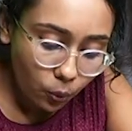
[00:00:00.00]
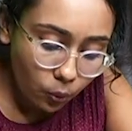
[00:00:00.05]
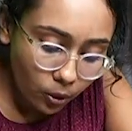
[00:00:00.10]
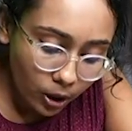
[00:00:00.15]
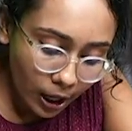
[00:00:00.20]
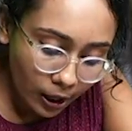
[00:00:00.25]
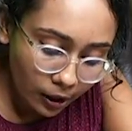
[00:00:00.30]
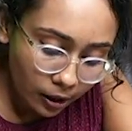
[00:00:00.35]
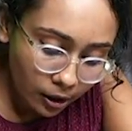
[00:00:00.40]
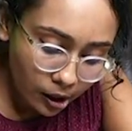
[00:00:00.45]

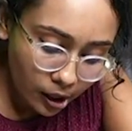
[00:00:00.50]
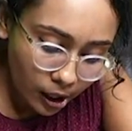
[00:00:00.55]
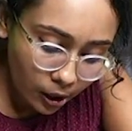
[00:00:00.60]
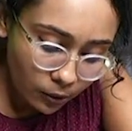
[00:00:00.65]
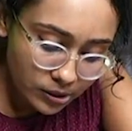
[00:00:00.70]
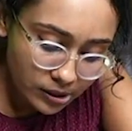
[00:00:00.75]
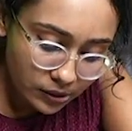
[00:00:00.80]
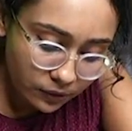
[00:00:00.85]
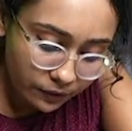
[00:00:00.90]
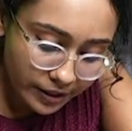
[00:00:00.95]
How
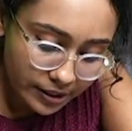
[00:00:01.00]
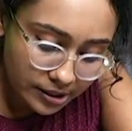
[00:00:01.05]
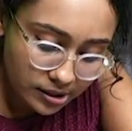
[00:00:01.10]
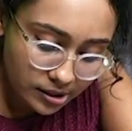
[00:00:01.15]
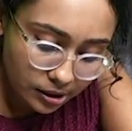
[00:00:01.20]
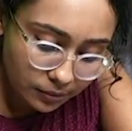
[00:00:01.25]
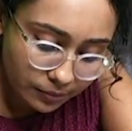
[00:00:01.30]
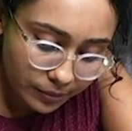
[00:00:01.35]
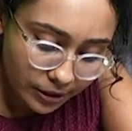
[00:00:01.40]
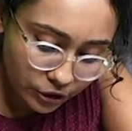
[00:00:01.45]
is a
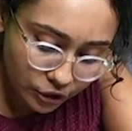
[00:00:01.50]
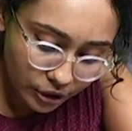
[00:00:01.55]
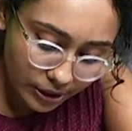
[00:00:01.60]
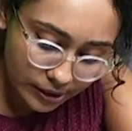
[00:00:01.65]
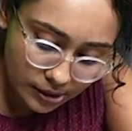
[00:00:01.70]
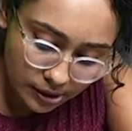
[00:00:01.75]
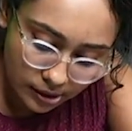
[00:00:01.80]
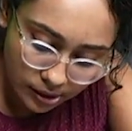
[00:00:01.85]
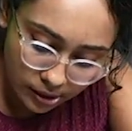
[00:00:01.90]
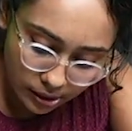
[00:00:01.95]
Wheatstone bridge
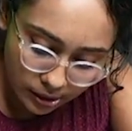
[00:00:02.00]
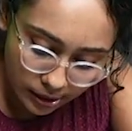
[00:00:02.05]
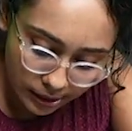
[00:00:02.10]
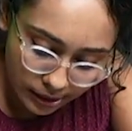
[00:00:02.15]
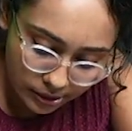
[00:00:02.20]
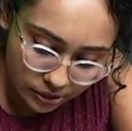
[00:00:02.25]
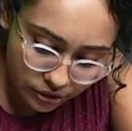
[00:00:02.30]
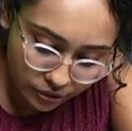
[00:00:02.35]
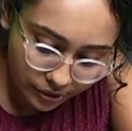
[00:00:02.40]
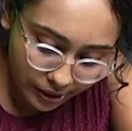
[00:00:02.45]

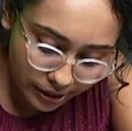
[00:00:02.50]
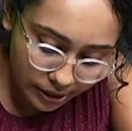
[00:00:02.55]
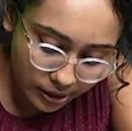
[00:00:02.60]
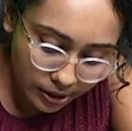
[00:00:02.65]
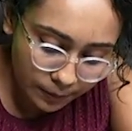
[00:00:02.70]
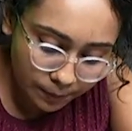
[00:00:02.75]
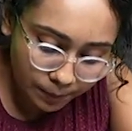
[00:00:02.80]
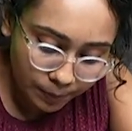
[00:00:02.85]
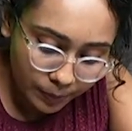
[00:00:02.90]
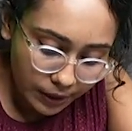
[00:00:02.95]
constructed?
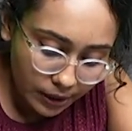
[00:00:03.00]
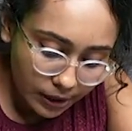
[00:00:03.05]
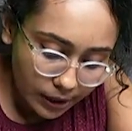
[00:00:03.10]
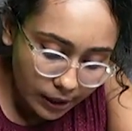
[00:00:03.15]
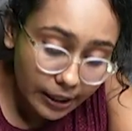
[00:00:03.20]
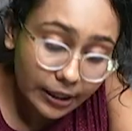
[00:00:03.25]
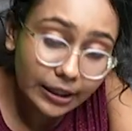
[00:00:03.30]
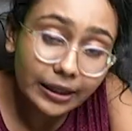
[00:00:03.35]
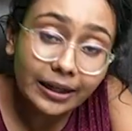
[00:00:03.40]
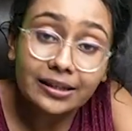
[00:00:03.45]

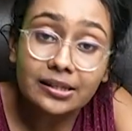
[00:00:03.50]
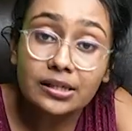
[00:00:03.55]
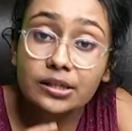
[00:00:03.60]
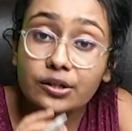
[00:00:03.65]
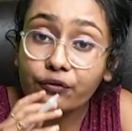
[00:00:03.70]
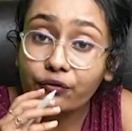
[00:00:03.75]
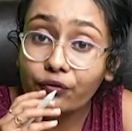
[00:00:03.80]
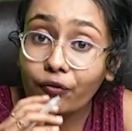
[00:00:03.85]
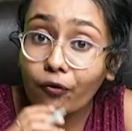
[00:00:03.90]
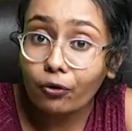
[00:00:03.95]
It consists
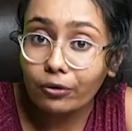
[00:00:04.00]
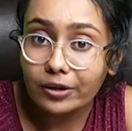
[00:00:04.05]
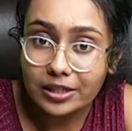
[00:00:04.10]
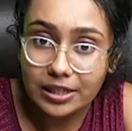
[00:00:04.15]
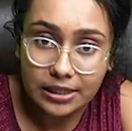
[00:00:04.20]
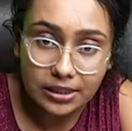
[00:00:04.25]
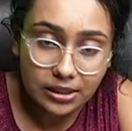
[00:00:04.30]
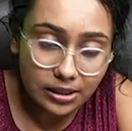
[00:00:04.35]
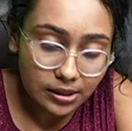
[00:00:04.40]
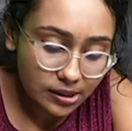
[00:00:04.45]
of 4
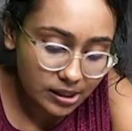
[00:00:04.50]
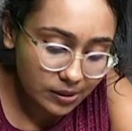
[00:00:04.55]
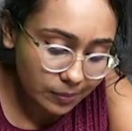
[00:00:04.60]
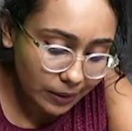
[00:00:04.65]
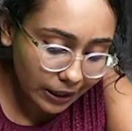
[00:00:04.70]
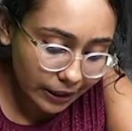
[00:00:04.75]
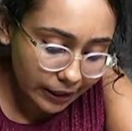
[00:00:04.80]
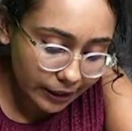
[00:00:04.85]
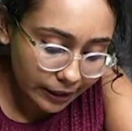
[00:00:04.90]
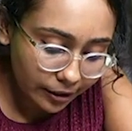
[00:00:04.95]
resistance
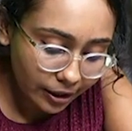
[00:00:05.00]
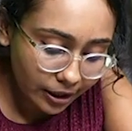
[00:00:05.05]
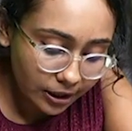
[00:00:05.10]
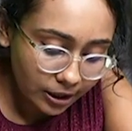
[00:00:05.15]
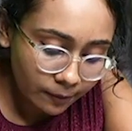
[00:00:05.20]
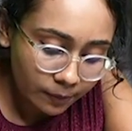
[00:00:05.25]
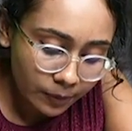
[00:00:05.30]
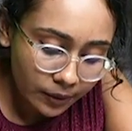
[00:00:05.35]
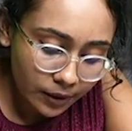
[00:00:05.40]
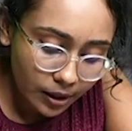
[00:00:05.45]
mainly, right?
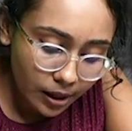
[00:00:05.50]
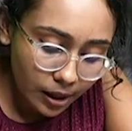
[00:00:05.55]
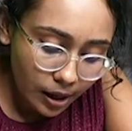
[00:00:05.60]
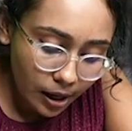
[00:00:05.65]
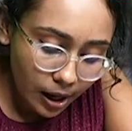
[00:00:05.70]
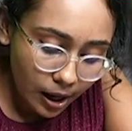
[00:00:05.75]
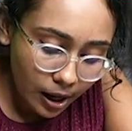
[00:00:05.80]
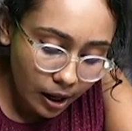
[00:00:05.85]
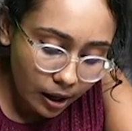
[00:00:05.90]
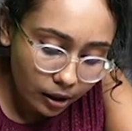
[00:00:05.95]

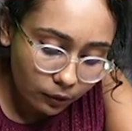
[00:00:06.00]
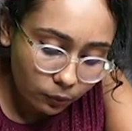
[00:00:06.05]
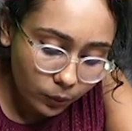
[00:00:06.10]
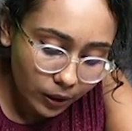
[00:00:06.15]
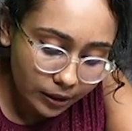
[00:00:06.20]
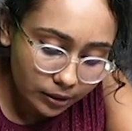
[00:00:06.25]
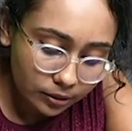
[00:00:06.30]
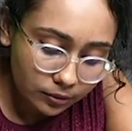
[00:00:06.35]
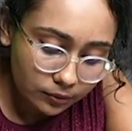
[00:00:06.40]
R1,